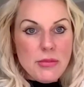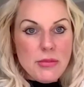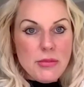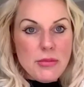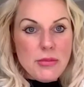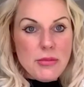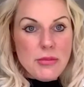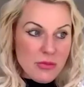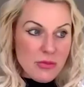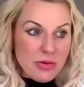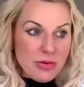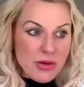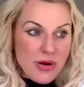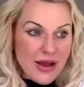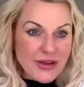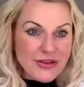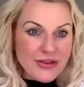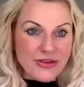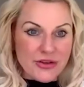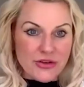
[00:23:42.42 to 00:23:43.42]
being
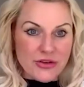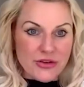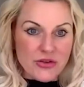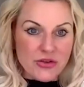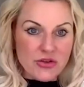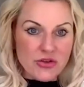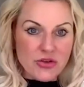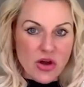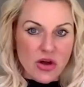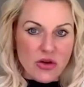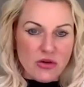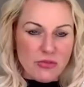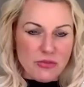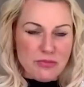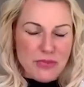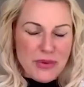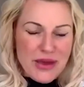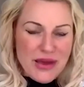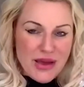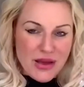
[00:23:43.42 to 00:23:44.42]
in the present
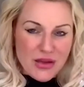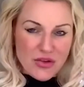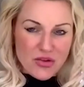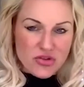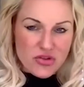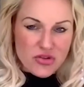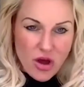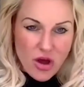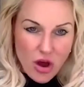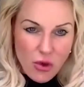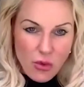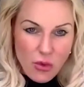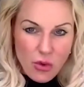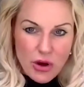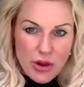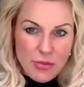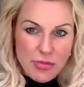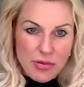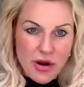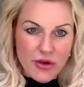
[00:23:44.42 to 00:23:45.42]
and being
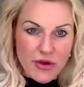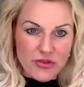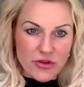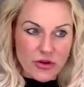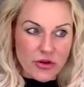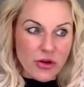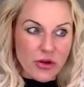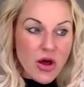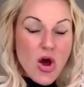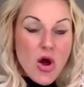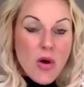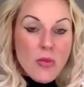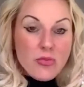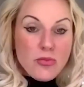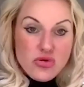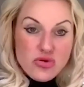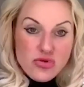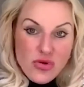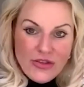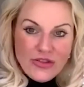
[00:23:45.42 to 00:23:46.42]
totally present
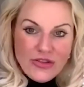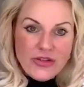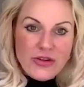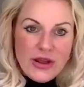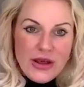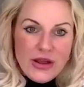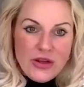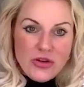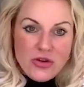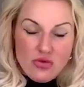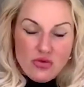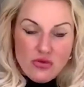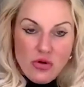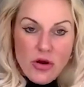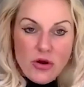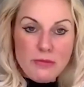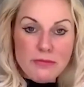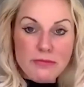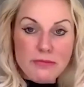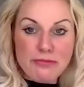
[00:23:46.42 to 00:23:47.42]
in your own
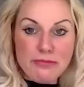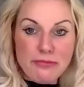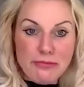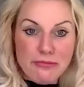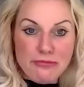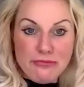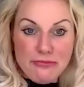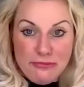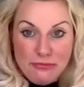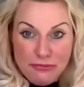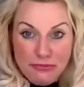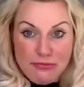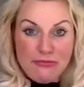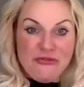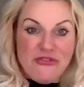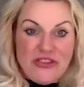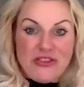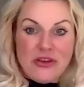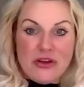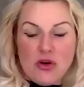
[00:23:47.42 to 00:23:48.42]

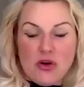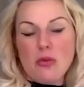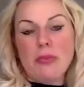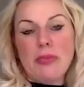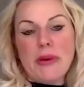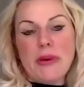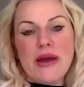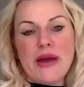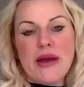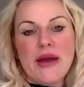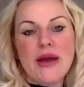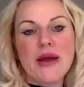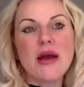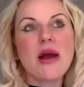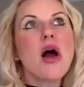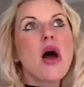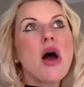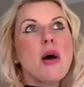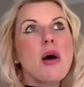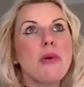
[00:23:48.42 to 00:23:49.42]
physical being,
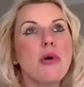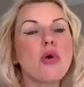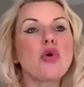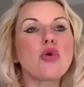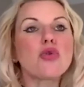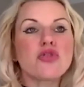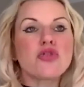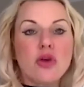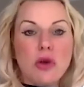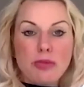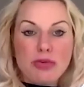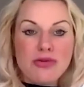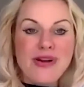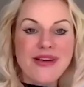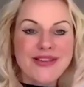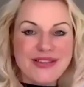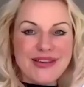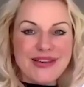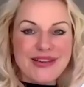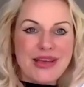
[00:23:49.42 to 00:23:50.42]
but also
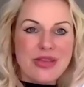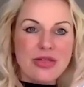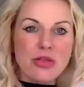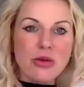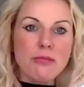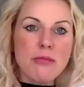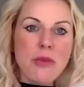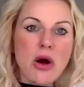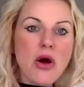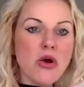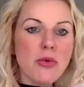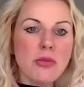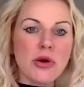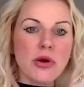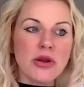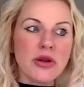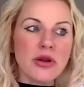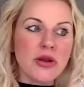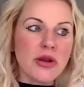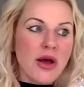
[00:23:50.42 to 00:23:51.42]
present in the
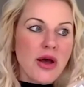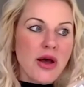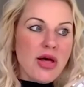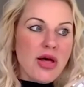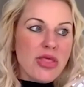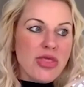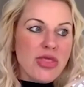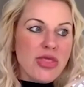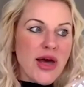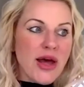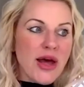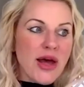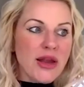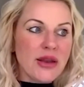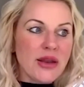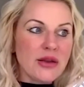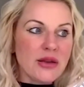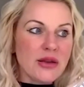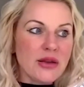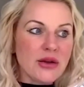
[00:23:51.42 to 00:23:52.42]
moment,
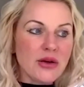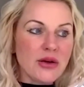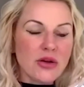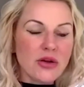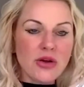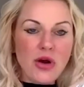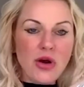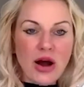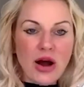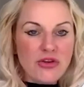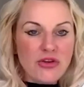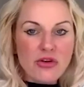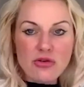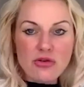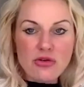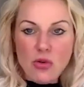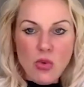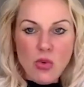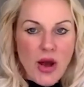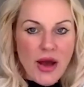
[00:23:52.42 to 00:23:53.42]
then you have your
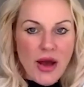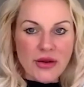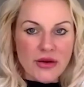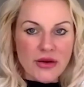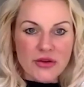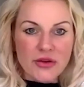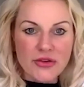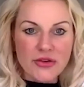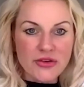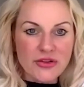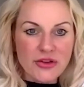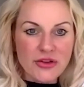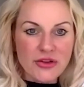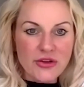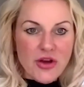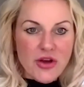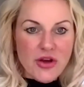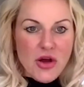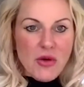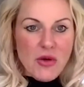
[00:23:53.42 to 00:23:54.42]
awareness.
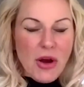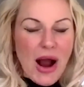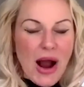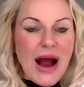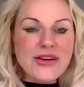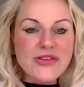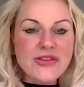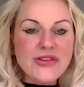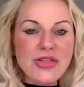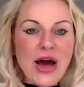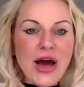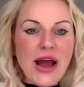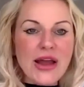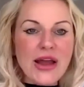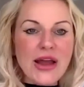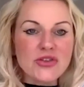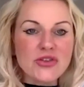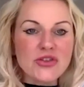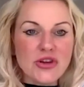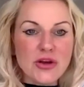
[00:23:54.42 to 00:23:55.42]
Add that
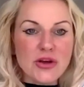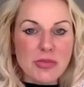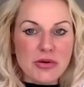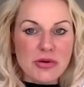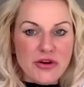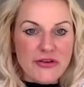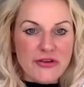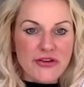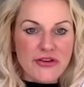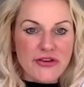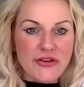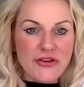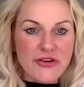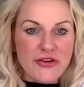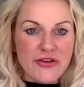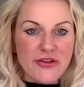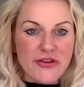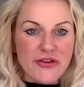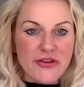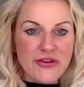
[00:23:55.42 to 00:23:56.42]
into your peripheral
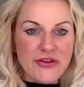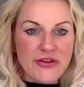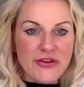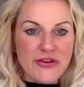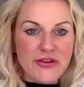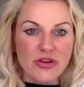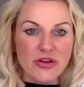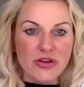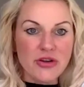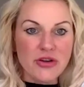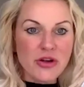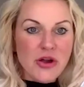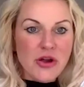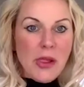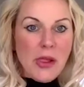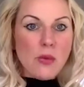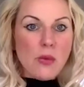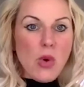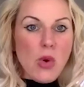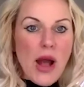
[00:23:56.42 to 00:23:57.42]
vision,
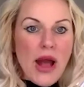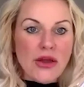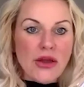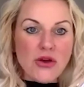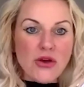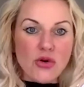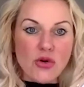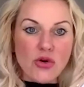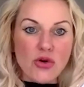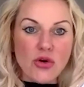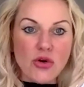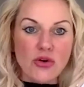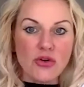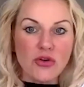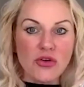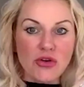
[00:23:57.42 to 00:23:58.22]
where you're